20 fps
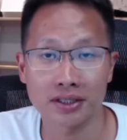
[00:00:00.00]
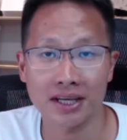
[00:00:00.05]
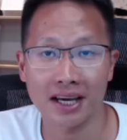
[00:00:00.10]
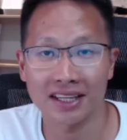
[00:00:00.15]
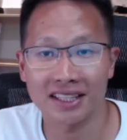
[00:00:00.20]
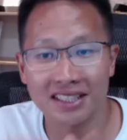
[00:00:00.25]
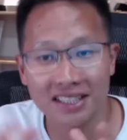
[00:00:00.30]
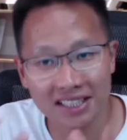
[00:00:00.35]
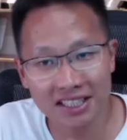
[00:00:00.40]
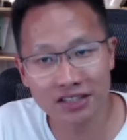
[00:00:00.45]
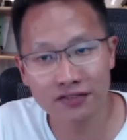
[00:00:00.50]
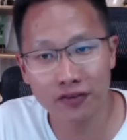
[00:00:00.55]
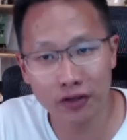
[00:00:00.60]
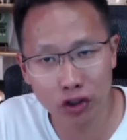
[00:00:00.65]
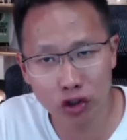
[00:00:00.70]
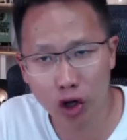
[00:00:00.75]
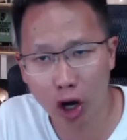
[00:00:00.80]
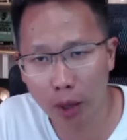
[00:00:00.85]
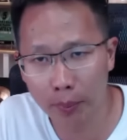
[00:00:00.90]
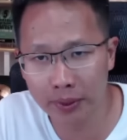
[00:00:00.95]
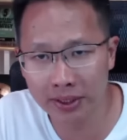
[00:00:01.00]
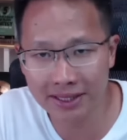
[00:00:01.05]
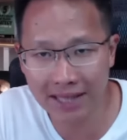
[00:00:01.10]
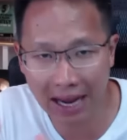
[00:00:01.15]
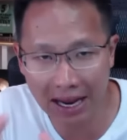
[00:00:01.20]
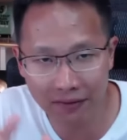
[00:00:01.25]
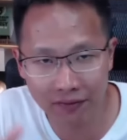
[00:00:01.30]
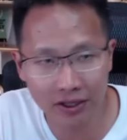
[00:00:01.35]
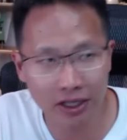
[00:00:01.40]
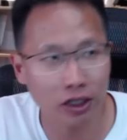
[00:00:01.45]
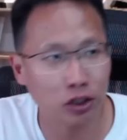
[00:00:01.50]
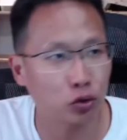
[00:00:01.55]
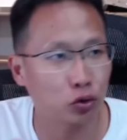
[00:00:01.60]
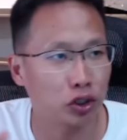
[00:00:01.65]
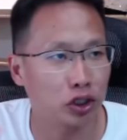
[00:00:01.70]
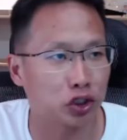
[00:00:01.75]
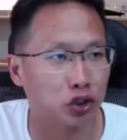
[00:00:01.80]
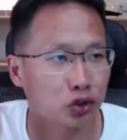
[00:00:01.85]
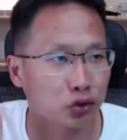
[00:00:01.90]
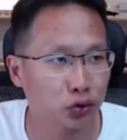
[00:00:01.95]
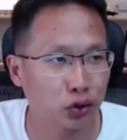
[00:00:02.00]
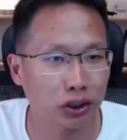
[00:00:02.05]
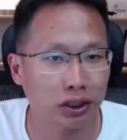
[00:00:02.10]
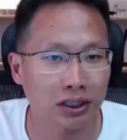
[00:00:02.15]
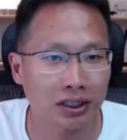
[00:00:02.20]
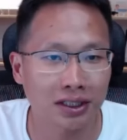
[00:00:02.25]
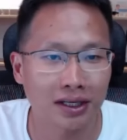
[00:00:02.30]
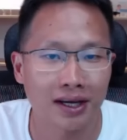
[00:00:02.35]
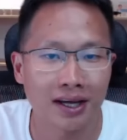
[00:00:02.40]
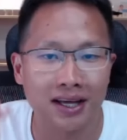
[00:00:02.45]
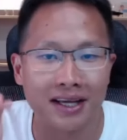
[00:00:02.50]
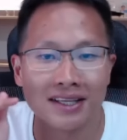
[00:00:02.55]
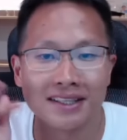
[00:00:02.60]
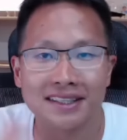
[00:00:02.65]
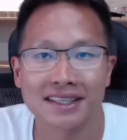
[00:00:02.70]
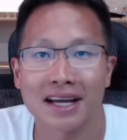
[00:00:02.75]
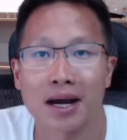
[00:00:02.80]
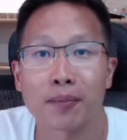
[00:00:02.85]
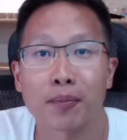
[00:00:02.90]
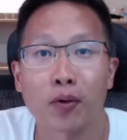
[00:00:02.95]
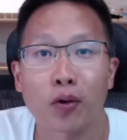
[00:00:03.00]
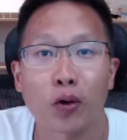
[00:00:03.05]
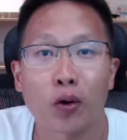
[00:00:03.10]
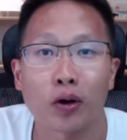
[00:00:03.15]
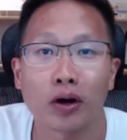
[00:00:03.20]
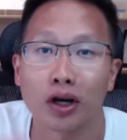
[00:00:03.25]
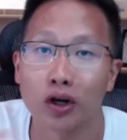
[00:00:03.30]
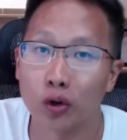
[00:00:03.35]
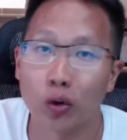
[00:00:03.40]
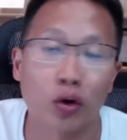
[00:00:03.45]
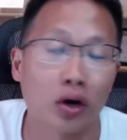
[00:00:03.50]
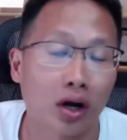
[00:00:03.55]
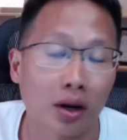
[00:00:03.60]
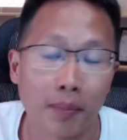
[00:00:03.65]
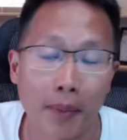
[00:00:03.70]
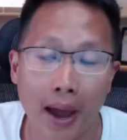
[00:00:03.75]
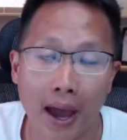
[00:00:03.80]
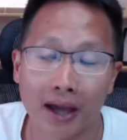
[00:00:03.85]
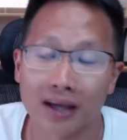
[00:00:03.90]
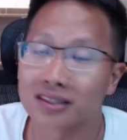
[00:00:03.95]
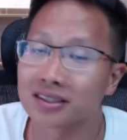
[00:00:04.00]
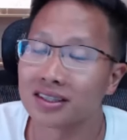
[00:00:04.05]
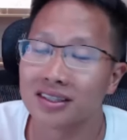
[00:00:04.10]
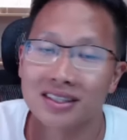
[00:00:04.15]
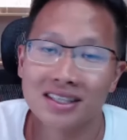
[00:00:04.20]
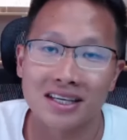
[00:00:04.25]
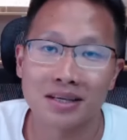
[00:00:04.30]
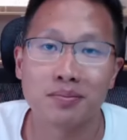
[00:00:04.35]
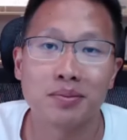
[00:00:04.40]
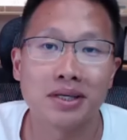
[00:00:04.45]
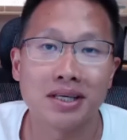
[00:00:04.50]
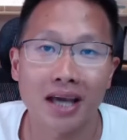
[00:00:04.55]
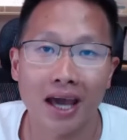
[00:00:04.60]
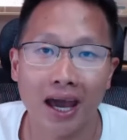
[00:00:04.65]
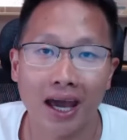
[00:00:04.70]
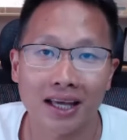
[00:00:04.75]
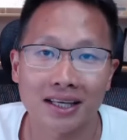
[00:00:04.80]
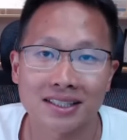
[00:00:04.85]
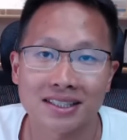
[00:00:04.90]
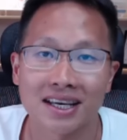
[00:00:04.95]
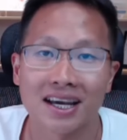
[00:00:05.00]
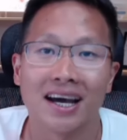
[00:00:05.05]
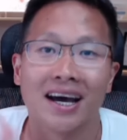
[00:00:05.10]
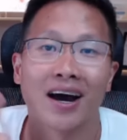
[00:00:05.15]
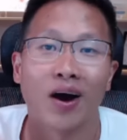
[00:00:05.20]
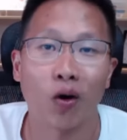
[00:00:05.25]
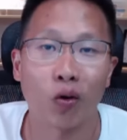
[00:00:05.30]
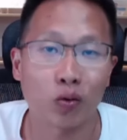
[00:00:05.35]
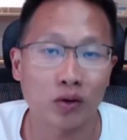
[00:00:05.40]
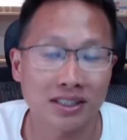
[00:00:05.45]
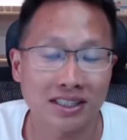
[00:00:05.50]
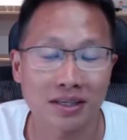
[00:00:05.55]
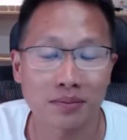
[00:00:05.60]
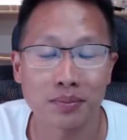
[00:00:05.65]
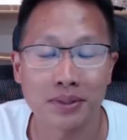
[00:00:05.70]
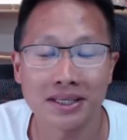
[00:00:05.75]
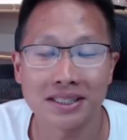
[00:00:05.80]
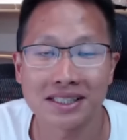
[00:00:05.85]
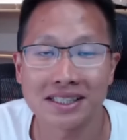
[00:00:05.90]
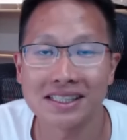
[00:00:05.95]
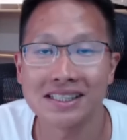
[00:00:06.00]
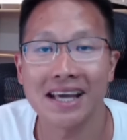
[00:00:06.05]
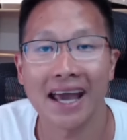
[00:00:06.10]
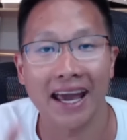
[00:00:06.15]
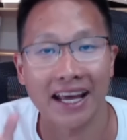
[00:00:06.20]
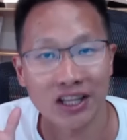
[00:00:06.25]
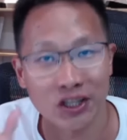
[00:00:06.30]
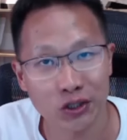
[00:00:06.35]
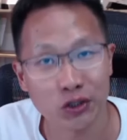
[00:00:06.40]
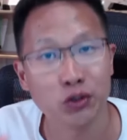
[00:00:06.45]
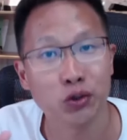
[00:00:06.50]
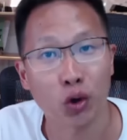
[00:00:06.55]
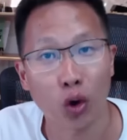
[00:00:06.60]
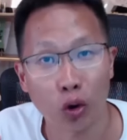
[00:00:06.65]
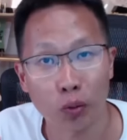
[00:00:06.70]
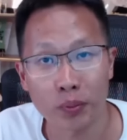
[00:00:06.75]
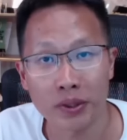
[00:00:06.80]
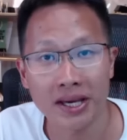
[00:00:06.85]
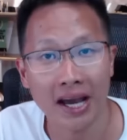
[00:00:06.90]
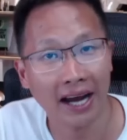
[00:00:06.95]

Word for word: And in this video, I'll be diving into the three Singapore local banks, DBS, OCBC, and UOB.